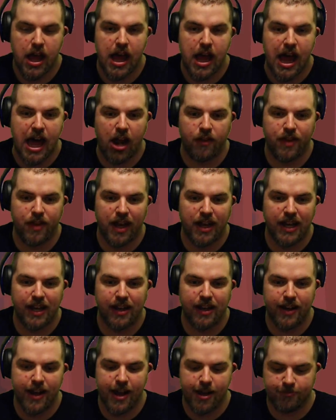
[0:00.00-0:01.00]
I don't think I
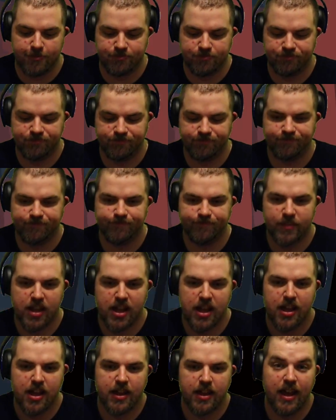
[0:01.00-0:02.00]
needed that.
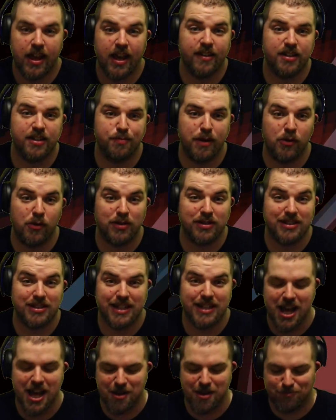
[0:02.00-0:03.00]
I think I just big waste of
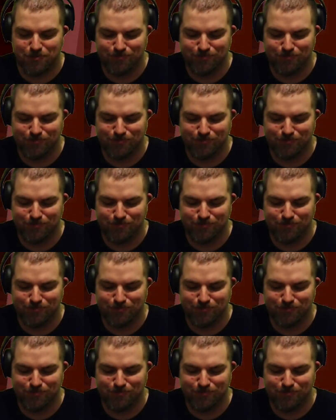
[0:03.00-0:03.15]
time.